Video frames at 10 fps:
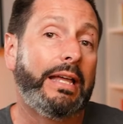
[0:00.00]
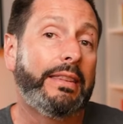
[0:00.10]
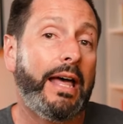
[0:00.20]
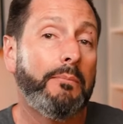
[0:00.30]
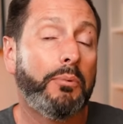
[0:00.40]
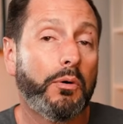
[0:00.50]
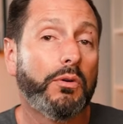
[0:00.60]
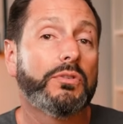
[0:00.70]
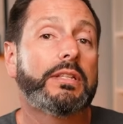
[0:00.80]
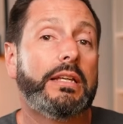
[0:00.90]
and that
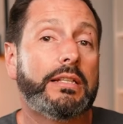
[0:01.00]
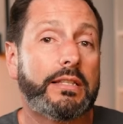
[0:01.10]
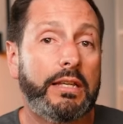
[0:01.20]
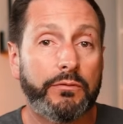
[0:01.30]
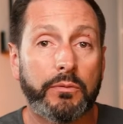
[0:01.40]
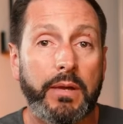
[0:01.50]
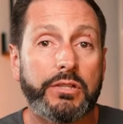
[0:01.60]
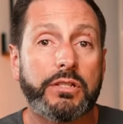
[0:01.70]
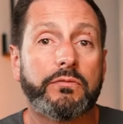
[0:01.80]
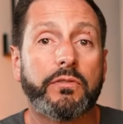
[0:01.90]
pulls its
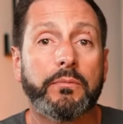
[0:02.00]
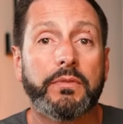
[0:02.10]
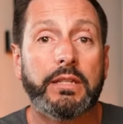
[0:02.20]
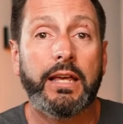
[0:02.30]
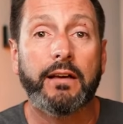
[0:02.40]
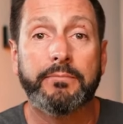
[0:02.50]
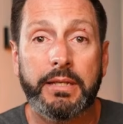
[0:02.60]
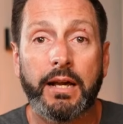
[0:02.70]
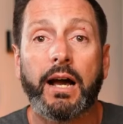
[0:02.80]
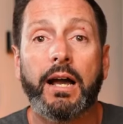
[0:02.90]
information from the
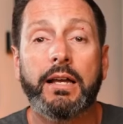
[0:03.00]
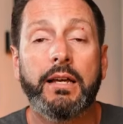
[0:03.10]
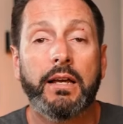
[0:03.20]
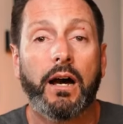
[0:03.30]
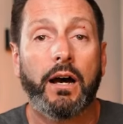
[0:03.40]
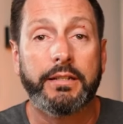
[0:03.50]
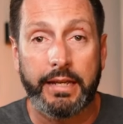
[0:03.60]
FBI uh,